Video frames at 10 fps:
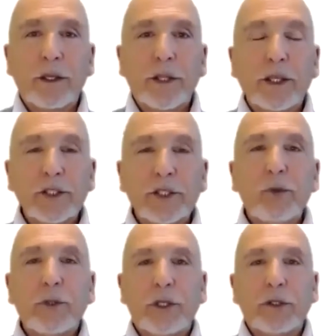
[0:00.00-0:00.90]
They
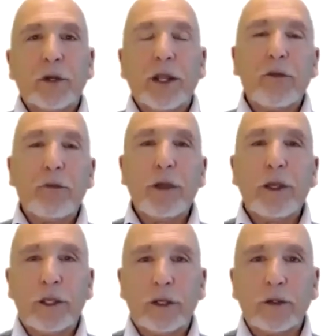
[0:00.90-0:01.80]
suit you, they
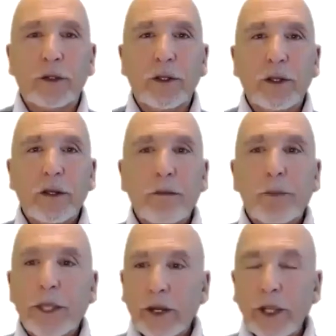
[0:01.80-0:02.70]
fit you,
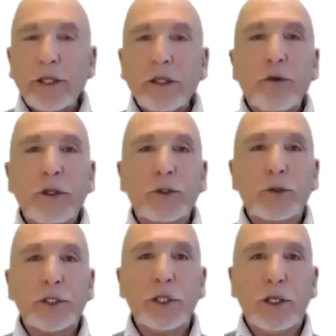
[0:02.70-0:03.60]
but they're
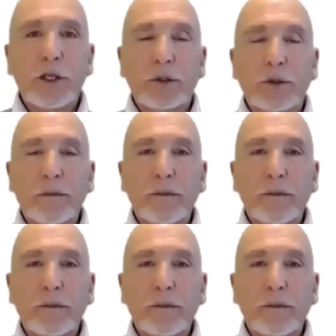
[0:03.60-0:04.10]
individual to you.